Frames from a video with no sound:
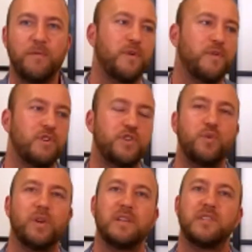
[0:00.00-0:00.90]
further ado,
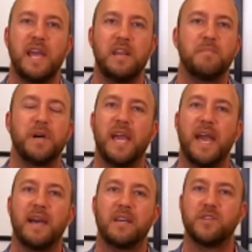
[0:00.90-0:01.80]
unless anybody
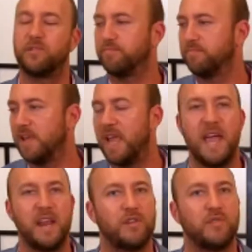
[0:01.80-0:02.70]
has
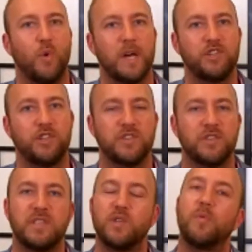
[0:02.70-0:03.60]
any other questions,
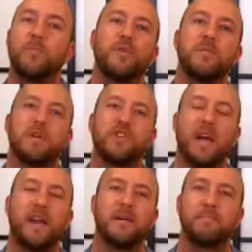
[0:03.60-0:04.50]
this will pretty much
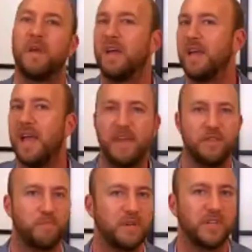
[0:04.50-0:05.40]
kind of end the
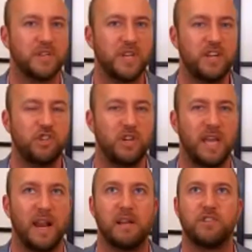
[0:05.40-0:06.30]
presentation,
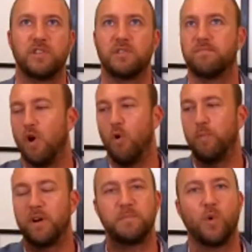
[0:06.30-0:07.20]
and I'll just open
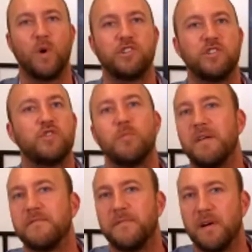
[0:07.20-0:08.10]
it up to questions and do my
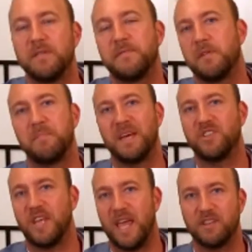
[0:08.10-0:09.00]
very, very best
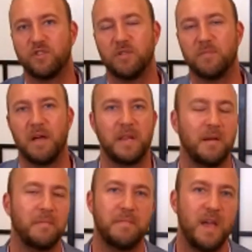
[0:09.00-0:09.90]
to answer them. I mean,
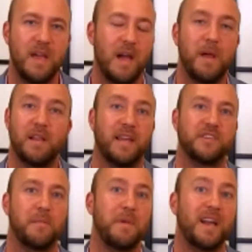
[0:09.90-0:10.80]
I'm not, like I
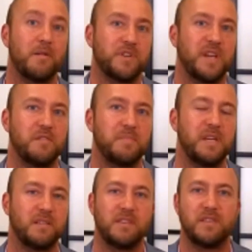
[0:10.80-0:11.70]
said, I'm not going to pretend to
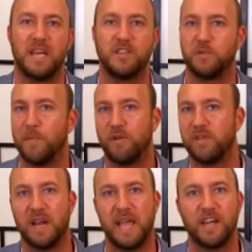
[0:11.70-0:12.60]
be any smarter
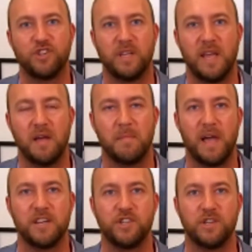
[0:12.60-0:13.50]
than I actually am.
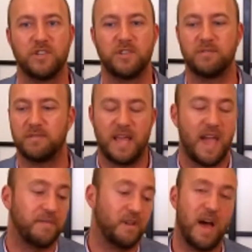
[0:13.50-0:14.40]
I just
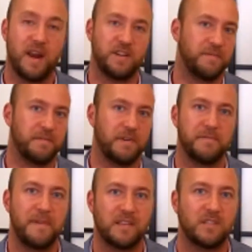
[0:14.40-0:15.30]
have a lot of different, very
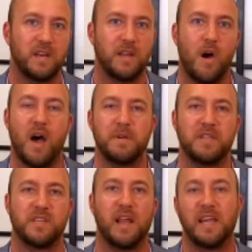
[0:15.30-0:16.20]
fascinating
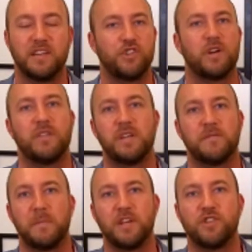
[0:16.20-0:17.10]
hobbies that I like to share the
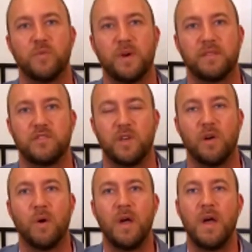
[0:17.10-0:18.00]
information with.
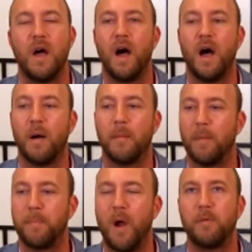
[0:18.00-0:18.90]
So
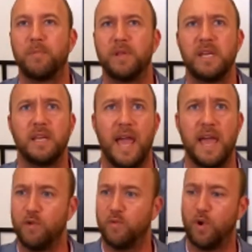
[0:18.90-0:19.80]
I'll probably
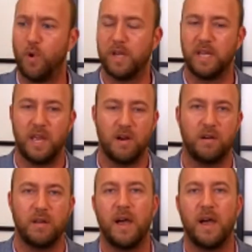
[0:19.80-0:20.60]
end the recording here